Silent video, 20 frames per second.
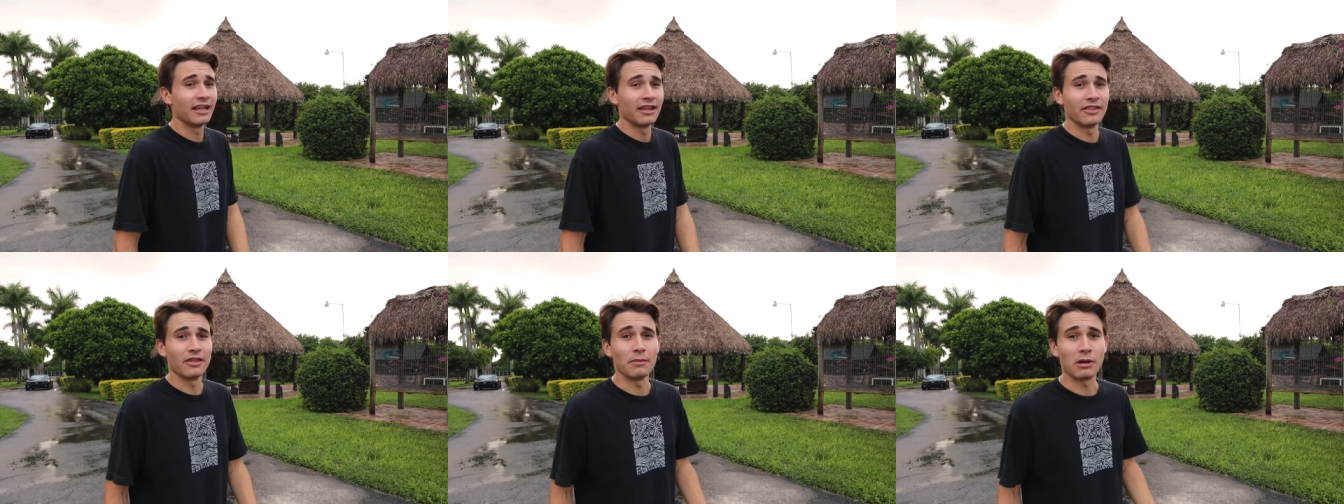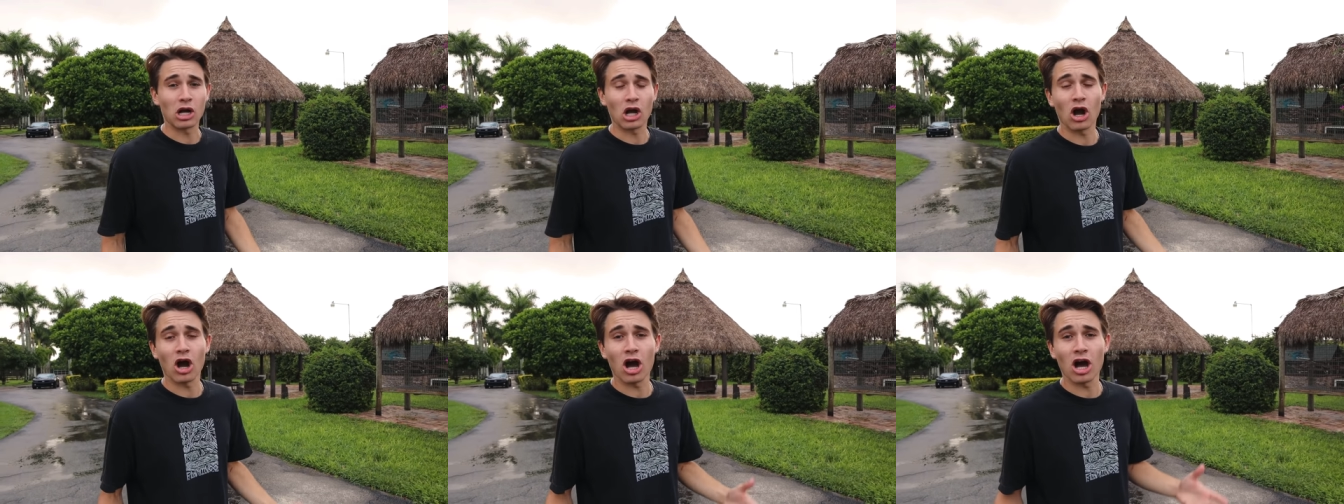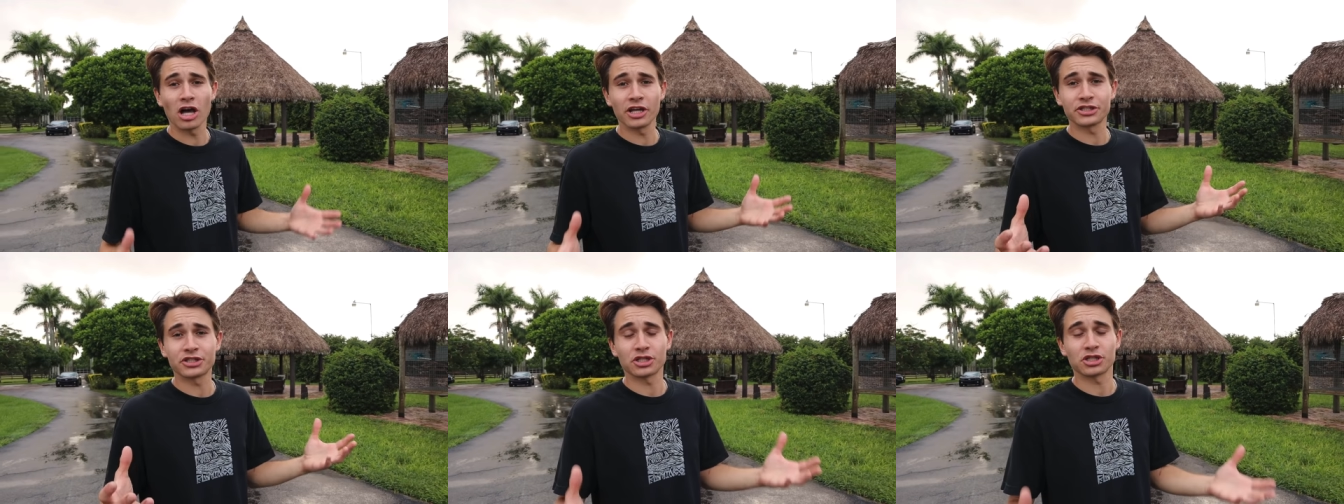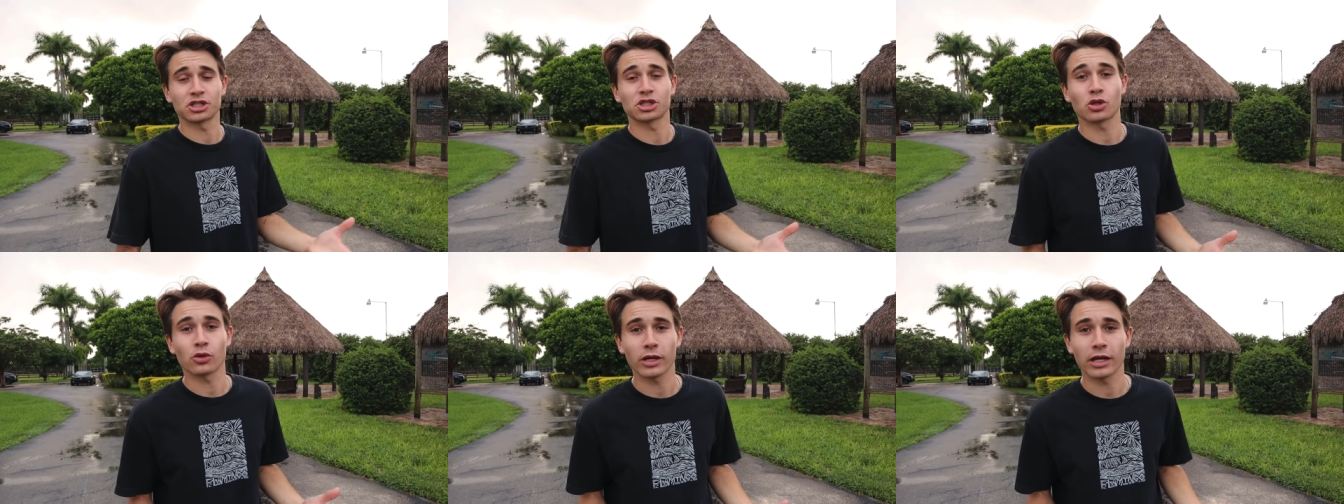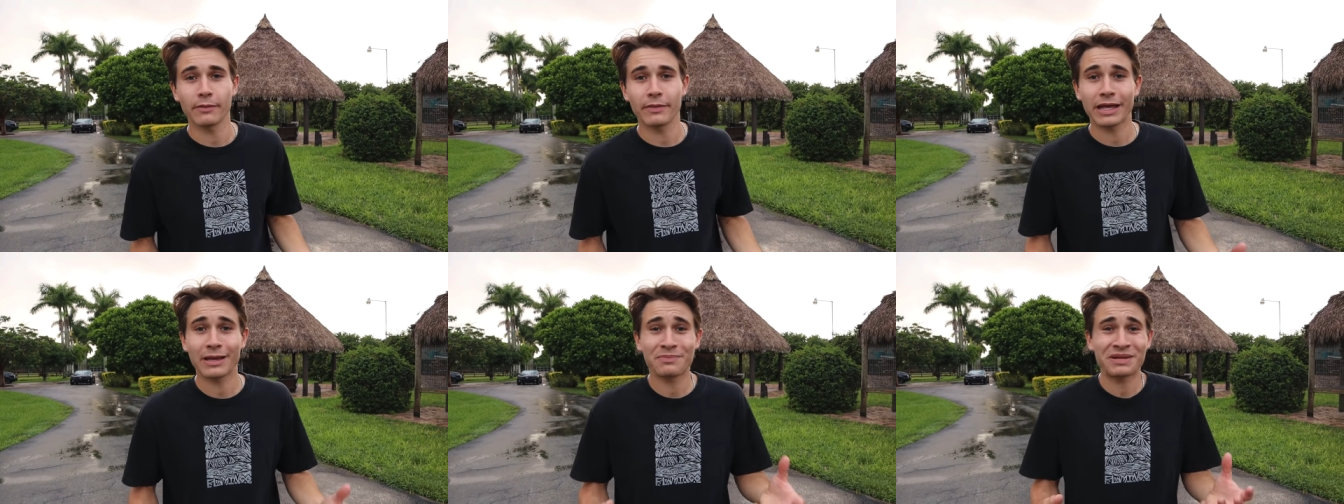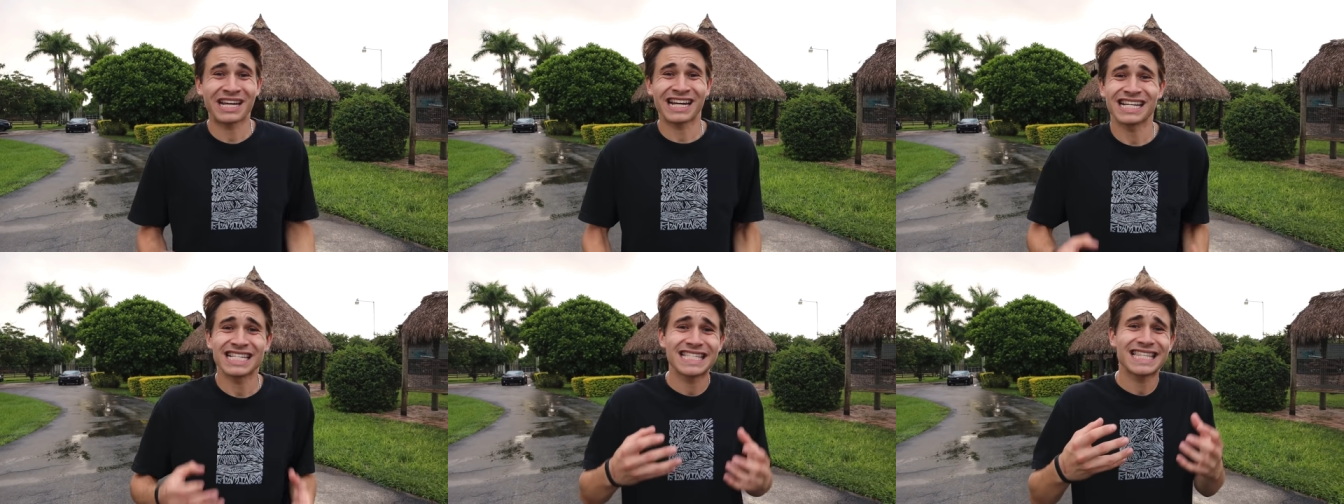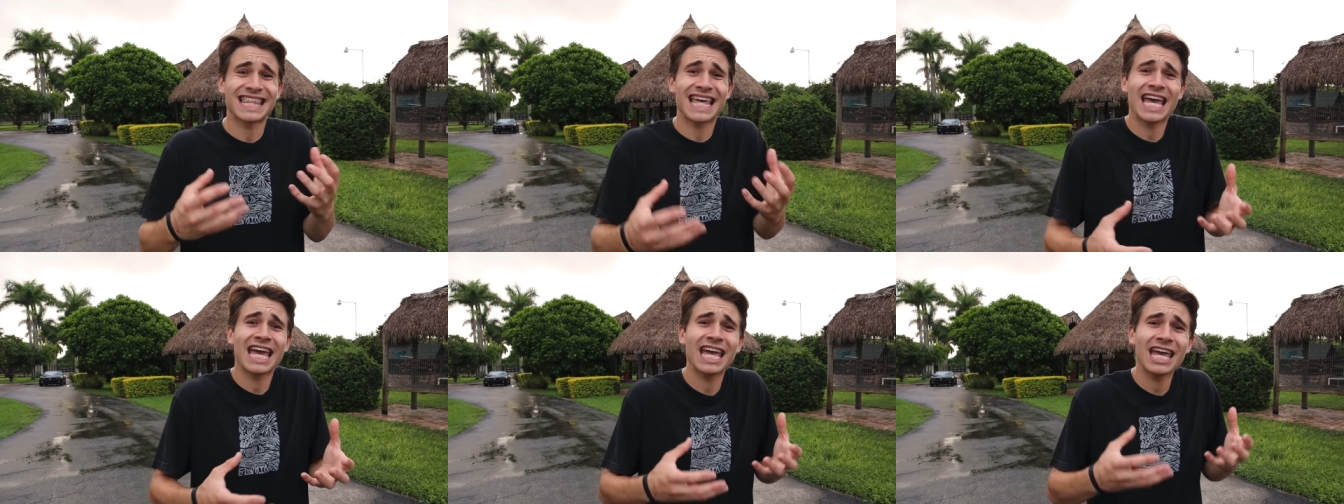The macaws are screaming because
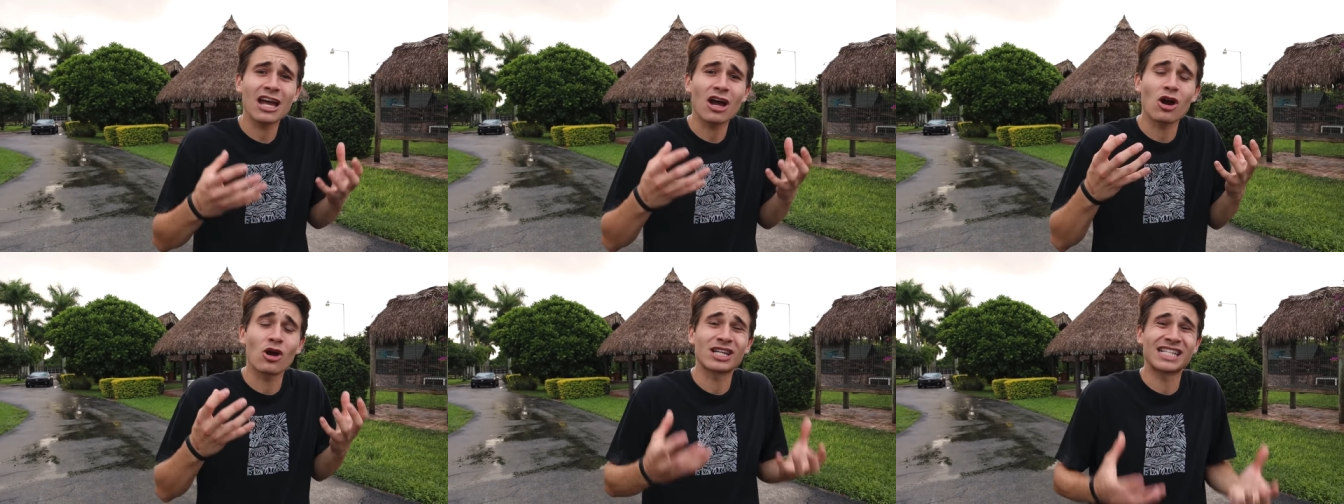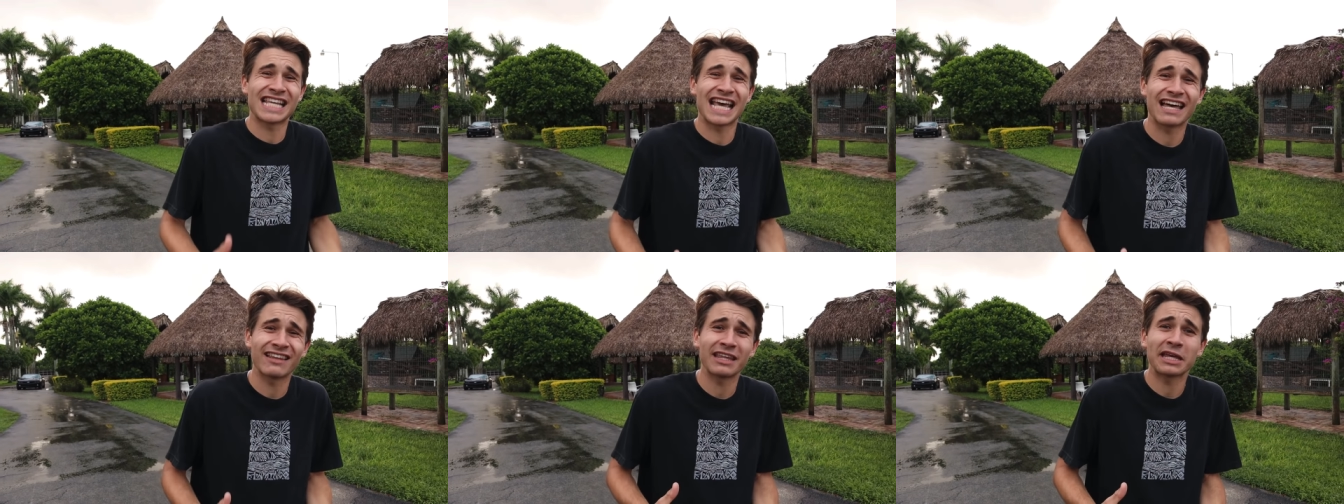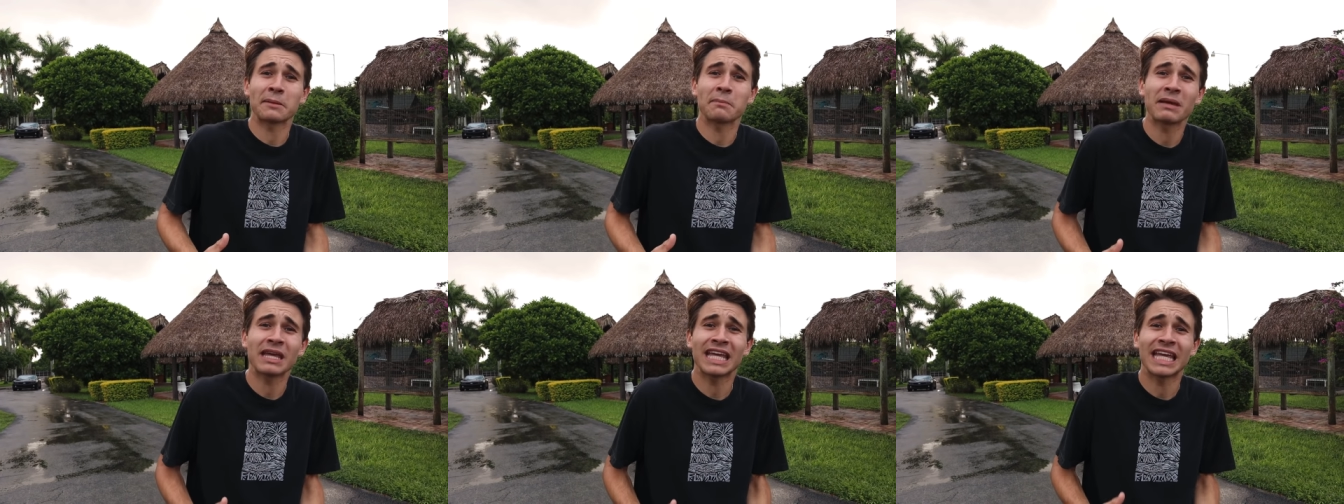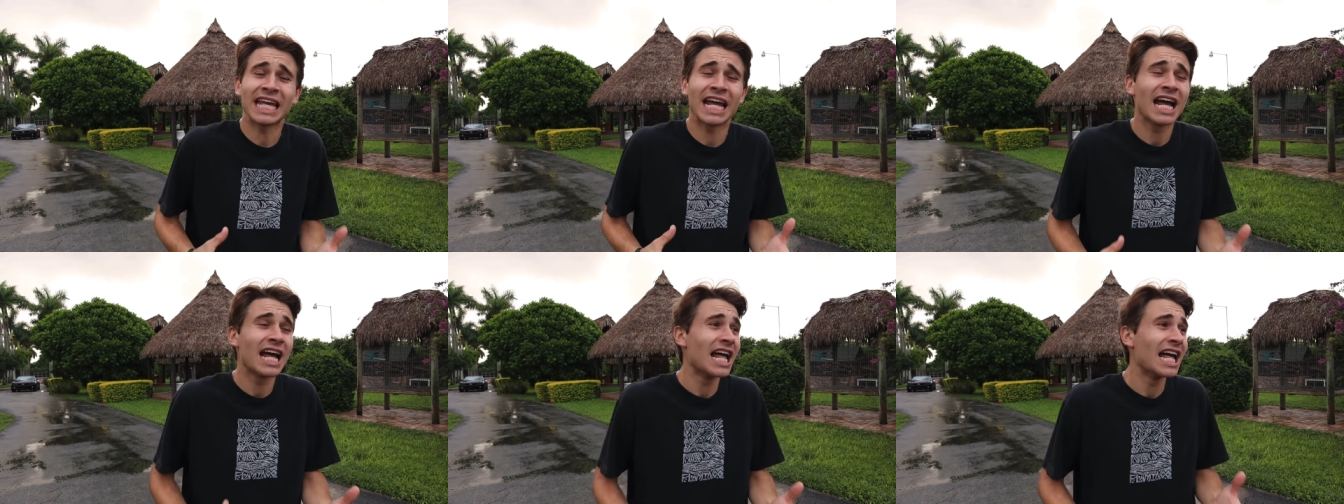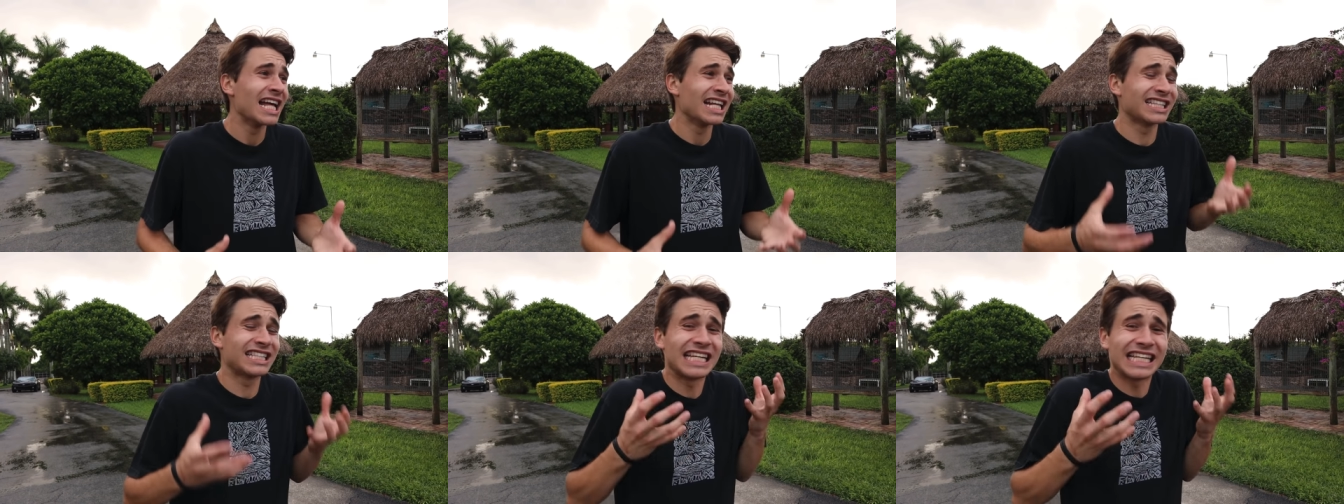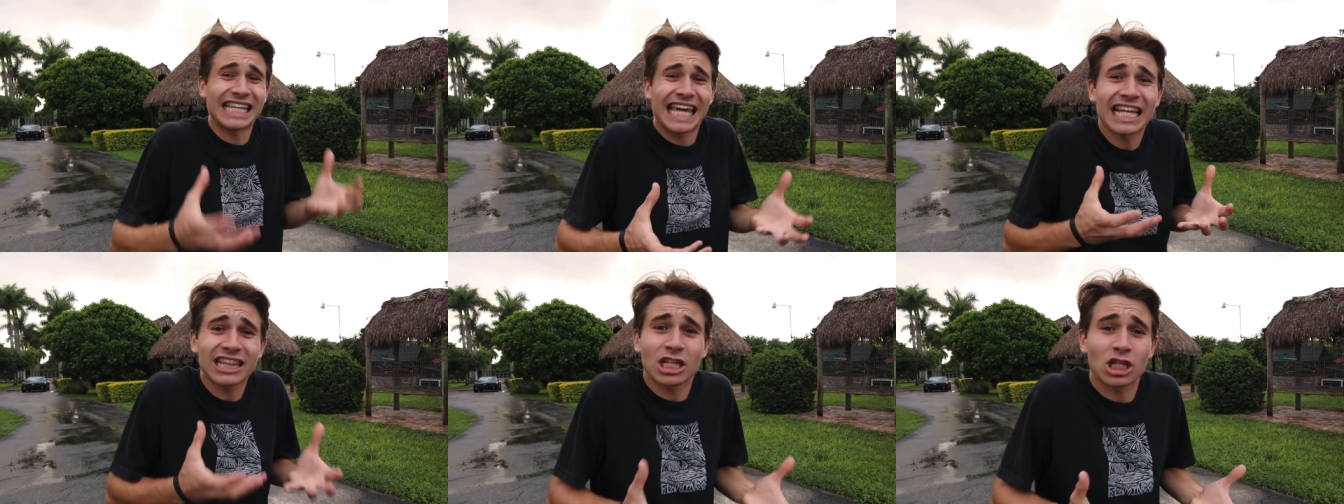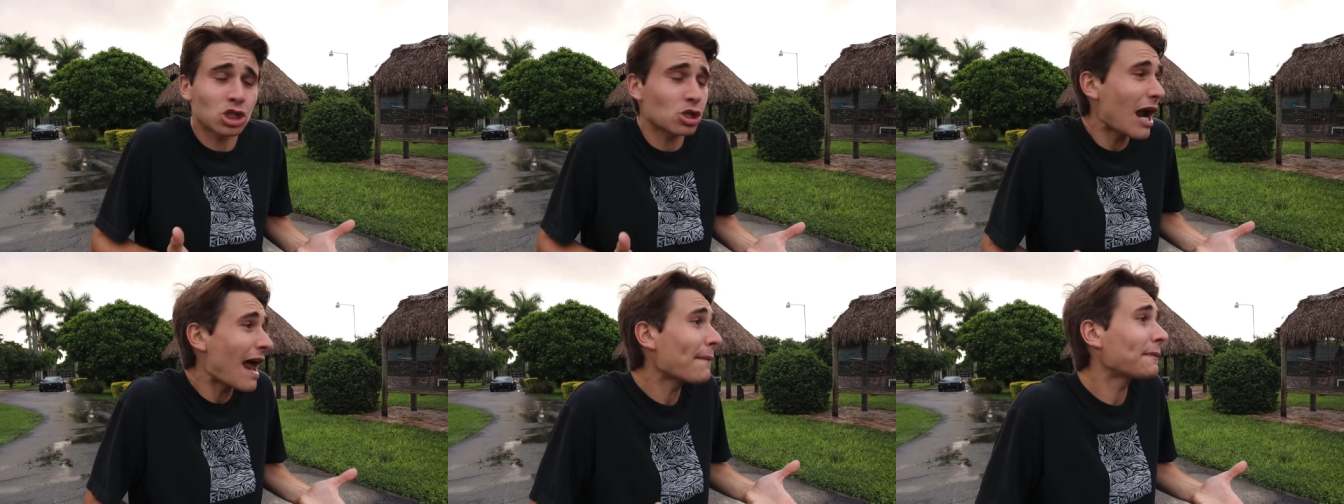they are telling me to get the
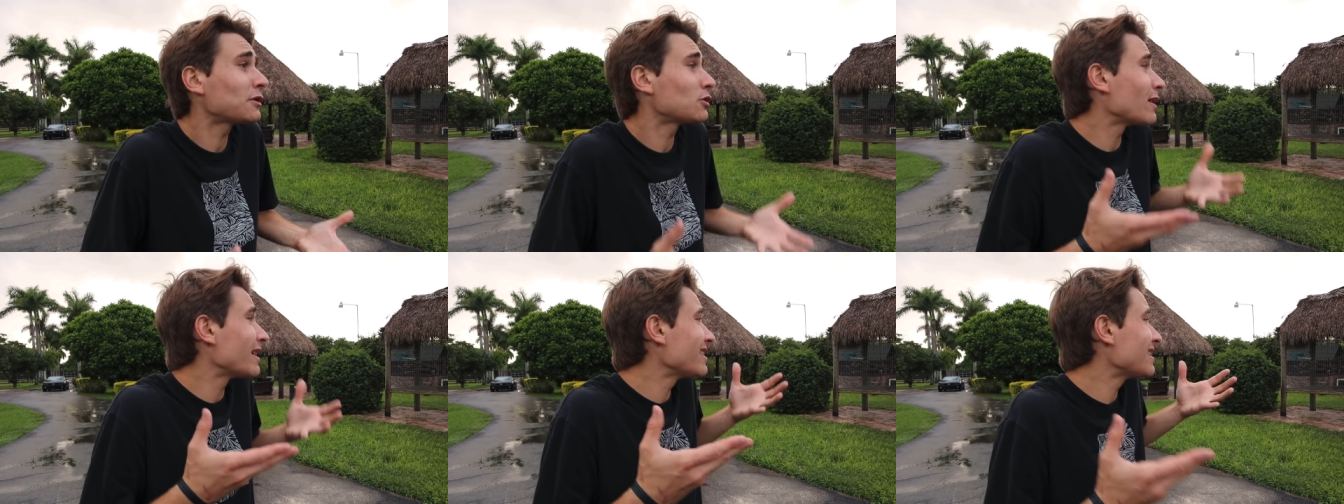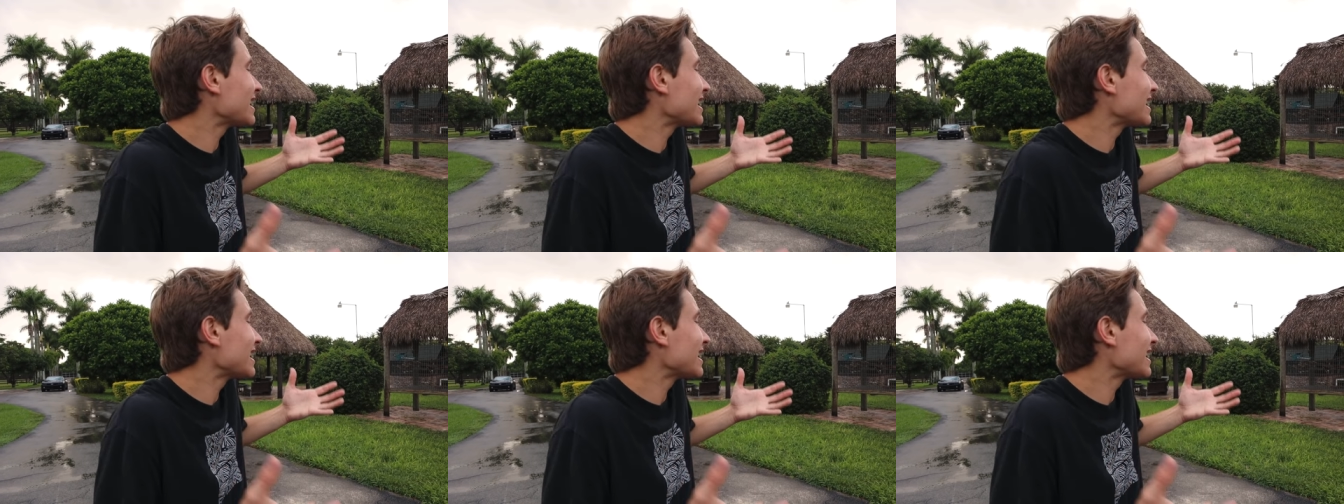traps ready,